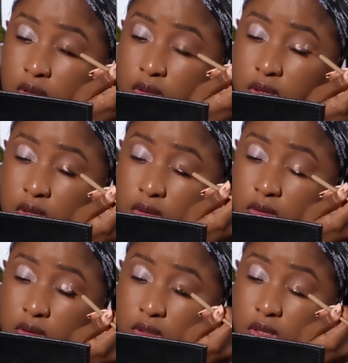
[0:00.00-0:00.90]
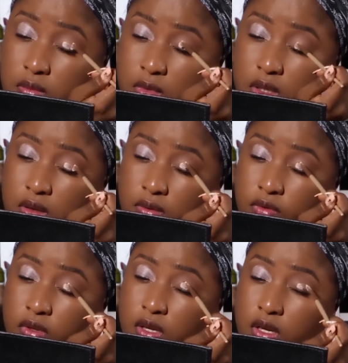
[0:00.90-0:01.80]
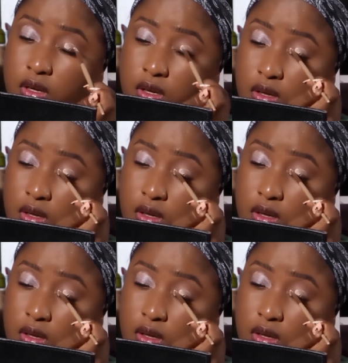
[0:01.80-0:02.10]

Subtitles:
And then I'll do the same thing over here.